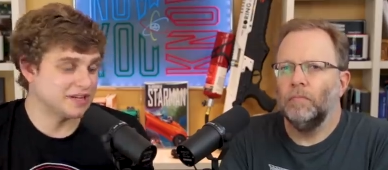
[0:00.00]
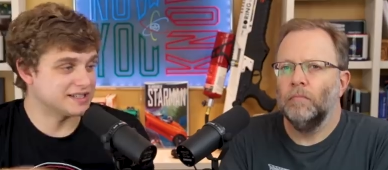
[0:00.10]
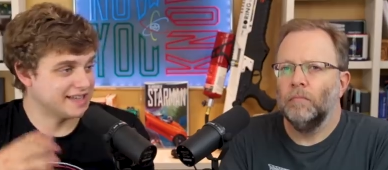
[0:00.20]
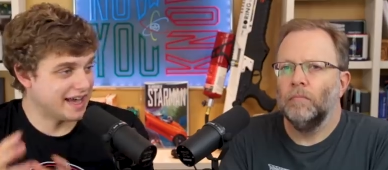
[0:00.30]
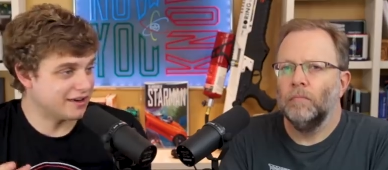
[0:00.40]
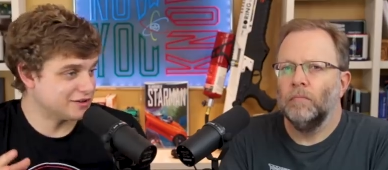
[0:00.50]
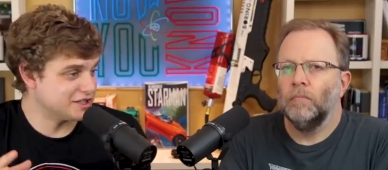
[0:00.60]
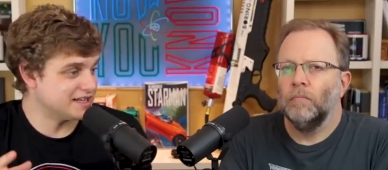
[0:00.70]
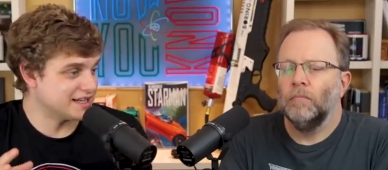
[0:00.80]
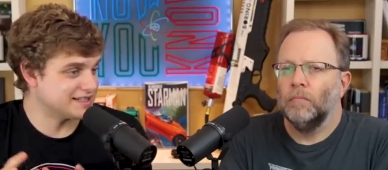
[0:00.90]
Speaker 1: because the
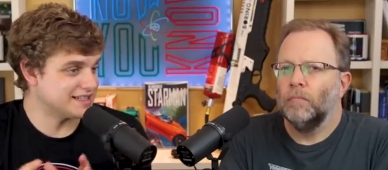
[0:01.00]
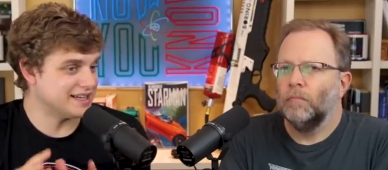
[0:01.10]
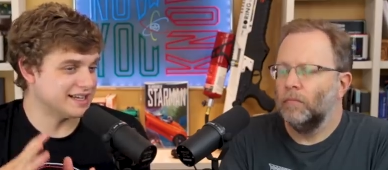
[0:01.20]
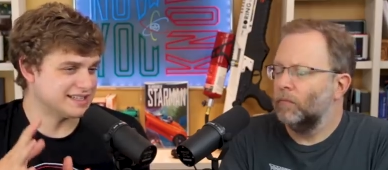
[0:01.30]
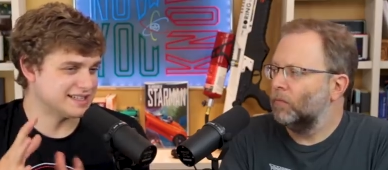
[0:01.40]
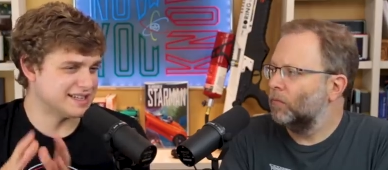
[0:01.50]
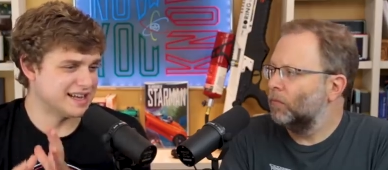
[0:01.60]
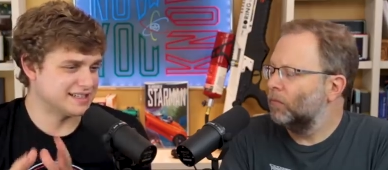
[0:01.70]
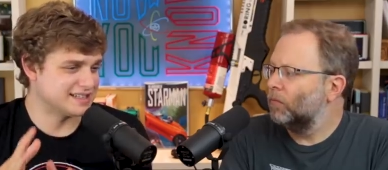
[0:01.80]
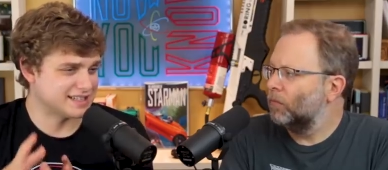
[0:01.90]
energy density isn't
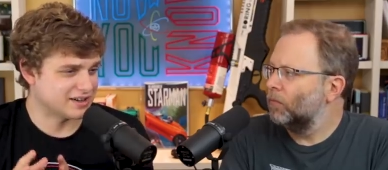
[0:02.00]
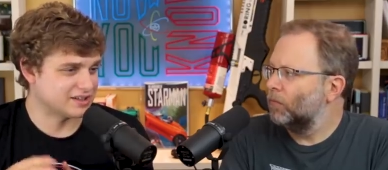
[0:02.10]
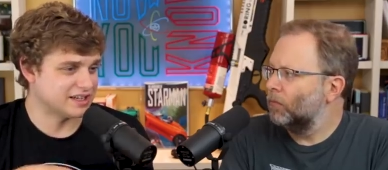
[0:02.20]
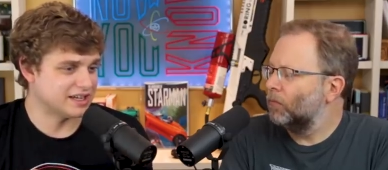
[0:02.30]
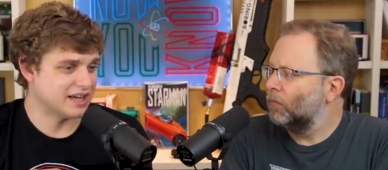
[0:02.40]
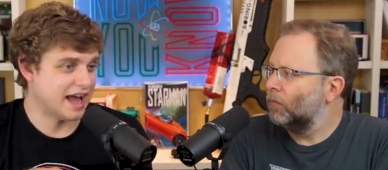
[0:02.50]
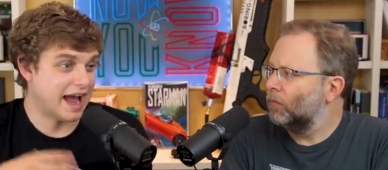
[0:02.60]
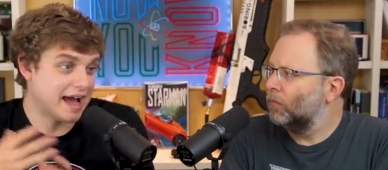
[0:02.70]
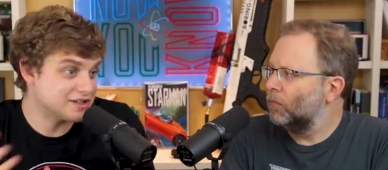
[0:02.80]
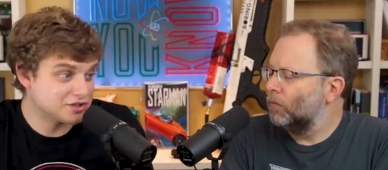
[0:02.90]
necessarily
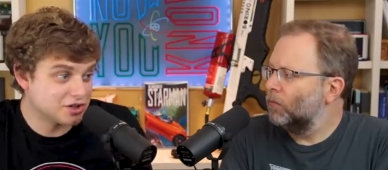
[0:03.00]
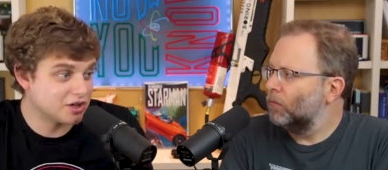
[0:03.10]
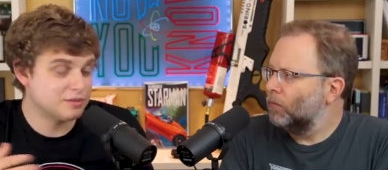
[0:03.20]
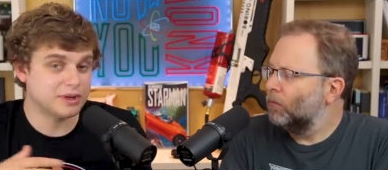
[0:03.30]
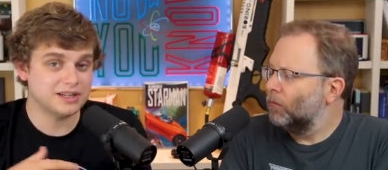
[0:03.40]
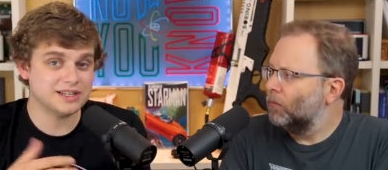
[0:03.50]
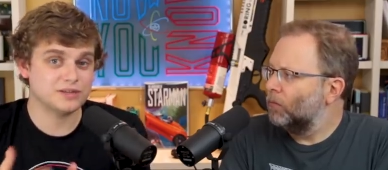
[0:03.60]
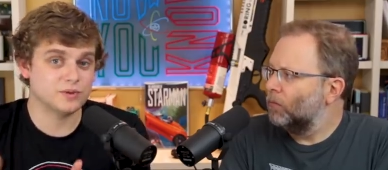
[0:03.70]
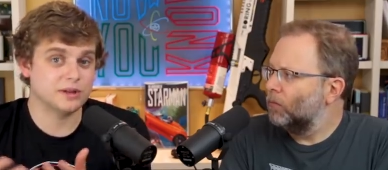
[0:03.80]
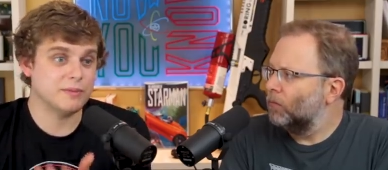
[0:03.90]
as good, but it
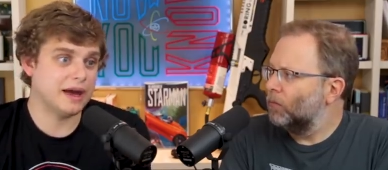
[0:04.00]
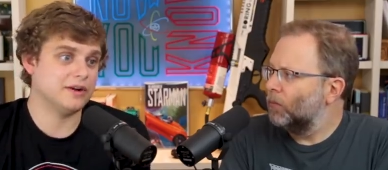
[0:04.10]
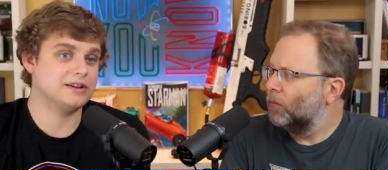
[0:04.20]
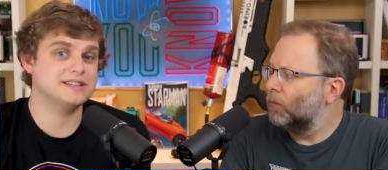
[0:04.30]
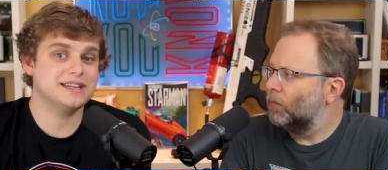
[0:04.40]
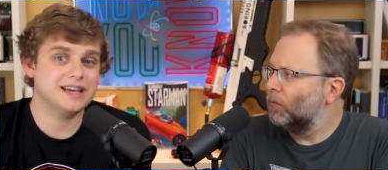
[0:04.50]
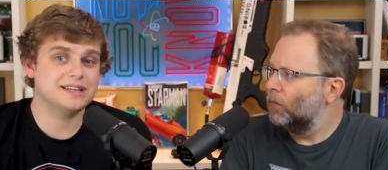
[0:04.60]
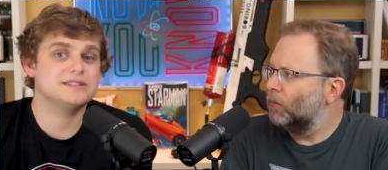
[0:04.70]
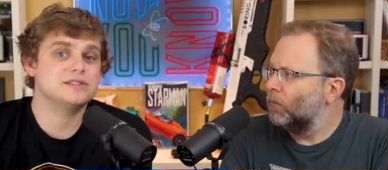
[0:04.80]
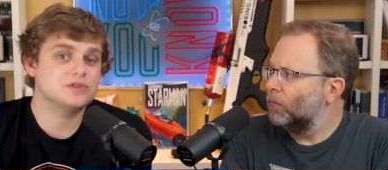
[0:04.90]
doesn't really matter because,
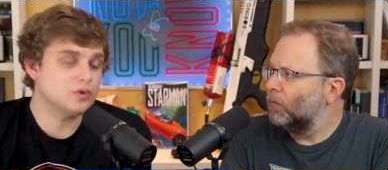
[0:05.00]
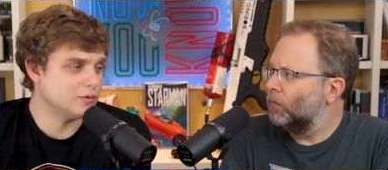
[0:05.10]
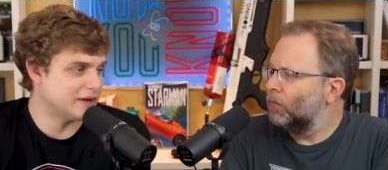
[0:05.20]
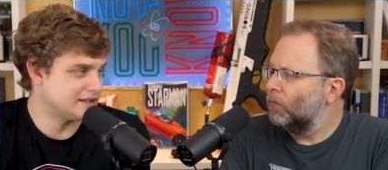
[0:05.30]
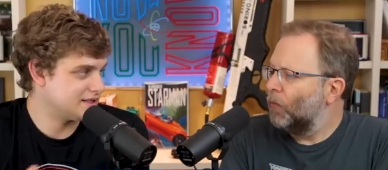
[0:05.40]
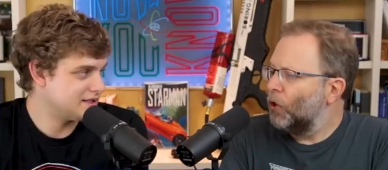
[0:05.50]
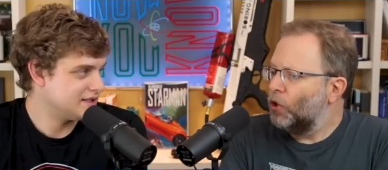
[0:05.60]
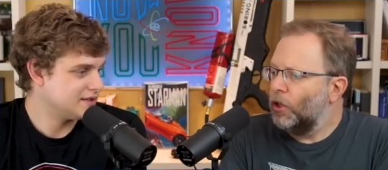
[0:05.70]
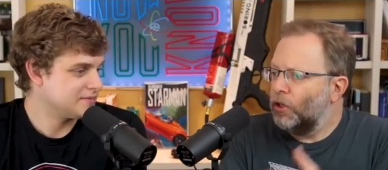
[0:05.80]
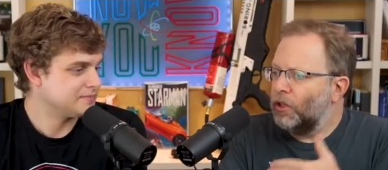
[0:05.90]
again, it's a school bus.
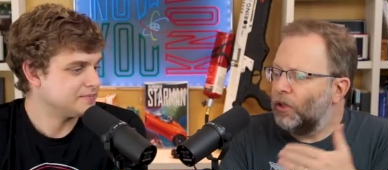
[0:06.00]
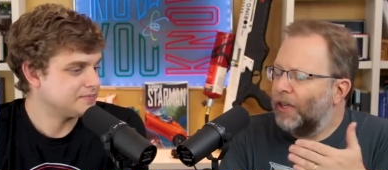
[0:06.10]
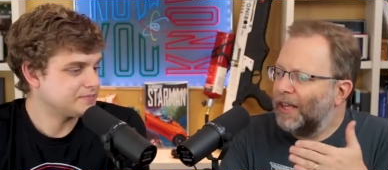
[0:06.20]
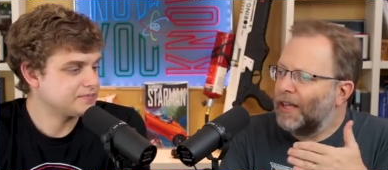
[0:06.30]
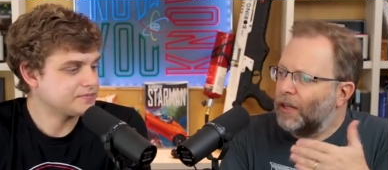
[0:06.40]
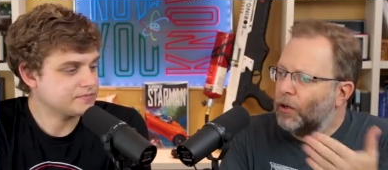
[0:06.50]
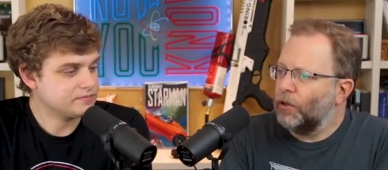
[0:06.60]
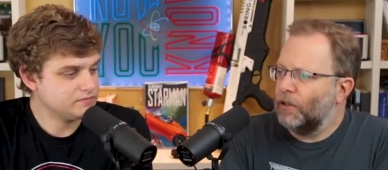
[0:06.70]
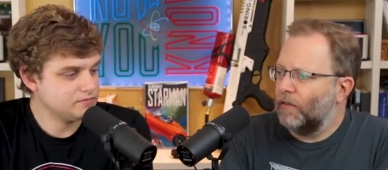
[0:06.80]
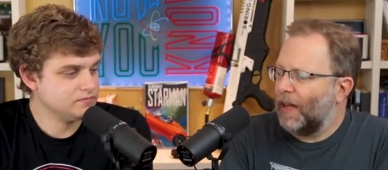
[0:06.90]
Speaker 2: So you're still going to get
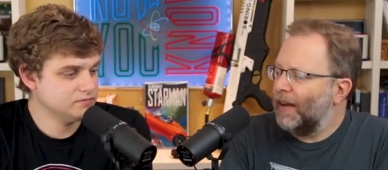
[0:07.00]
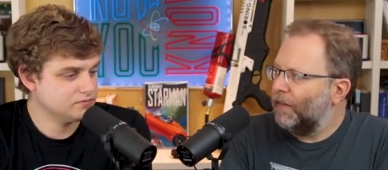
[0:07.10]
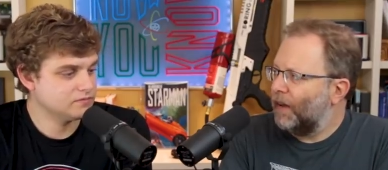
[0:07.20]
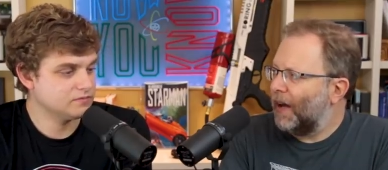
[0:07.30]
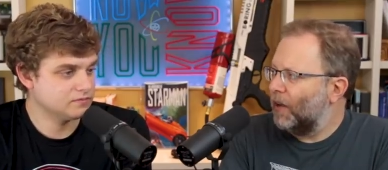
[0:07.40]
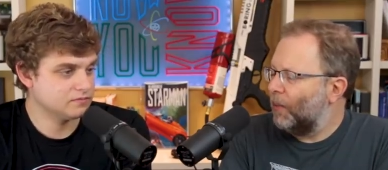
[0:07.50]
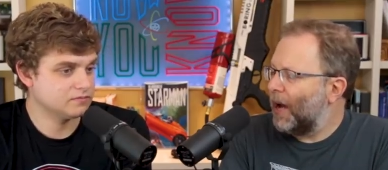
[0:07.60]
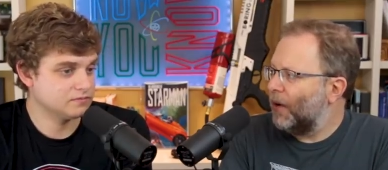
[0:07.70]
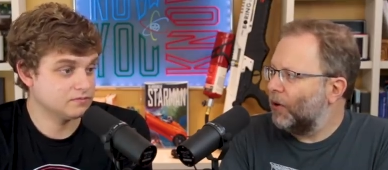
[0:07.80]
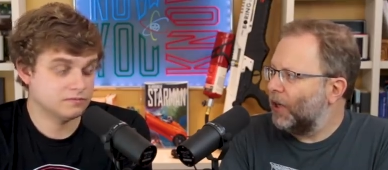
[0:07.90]
years of life out of the
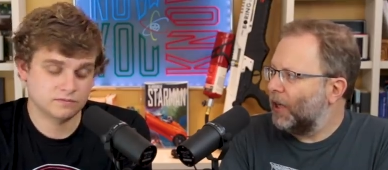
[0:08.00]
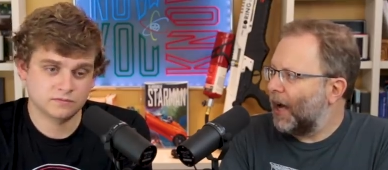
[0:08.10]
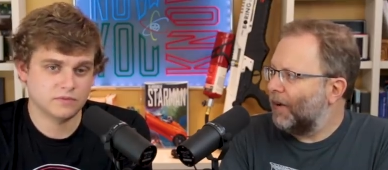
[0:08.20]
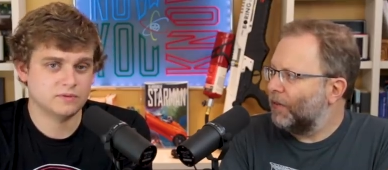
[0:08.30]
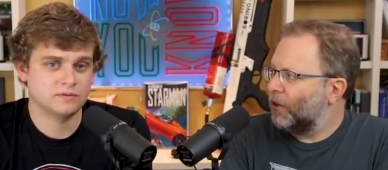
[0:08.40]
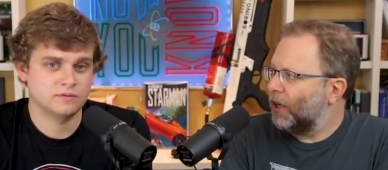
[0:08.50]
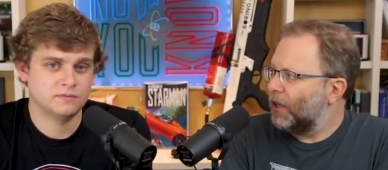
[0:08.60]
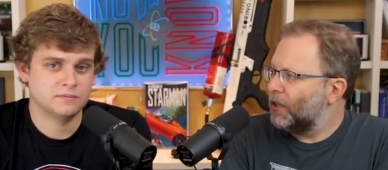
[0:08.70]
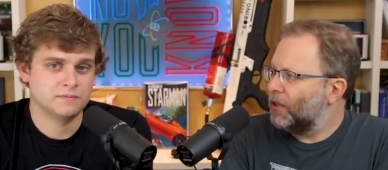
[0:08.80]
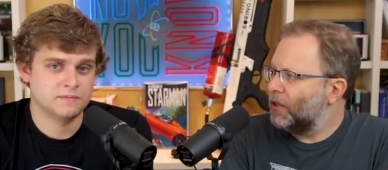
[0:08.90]
battery after
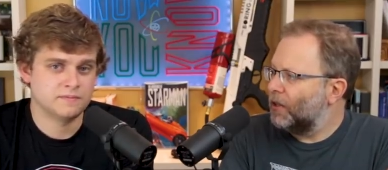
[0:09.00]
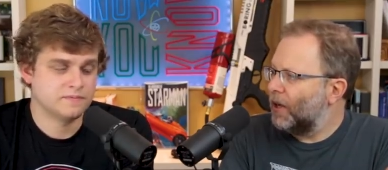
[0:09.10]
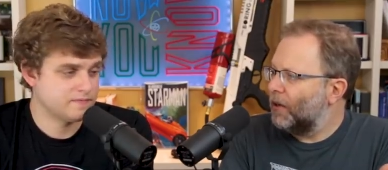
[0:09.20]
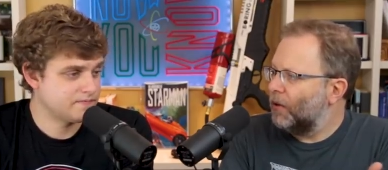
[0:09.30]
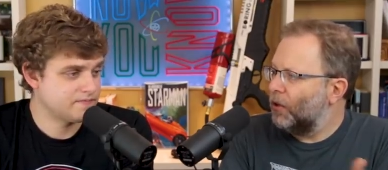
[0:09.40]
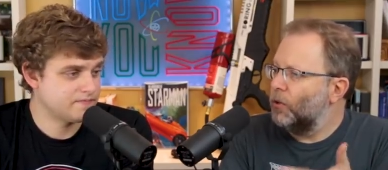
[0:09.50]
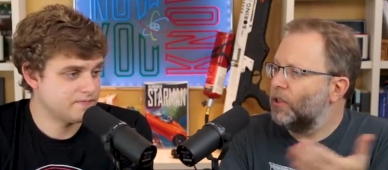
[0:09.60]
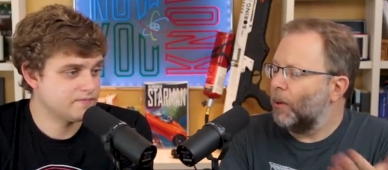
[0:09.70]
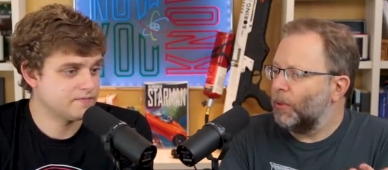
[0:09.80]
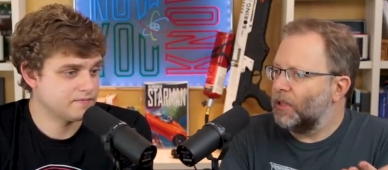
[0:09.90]
it's
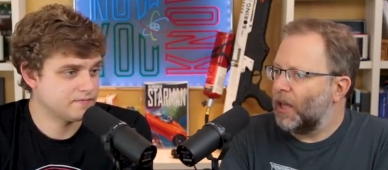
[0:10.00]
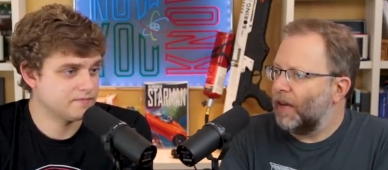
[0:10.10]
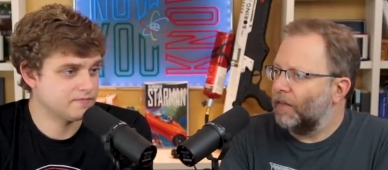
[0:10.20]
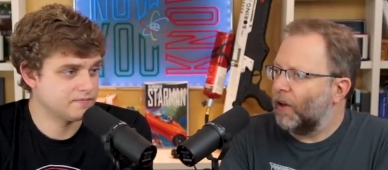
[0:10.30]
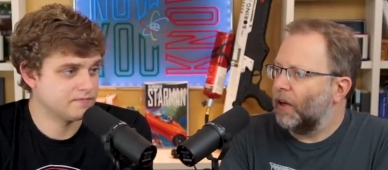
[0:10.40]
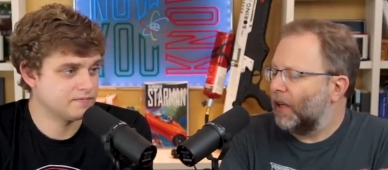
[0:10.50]
used up its life on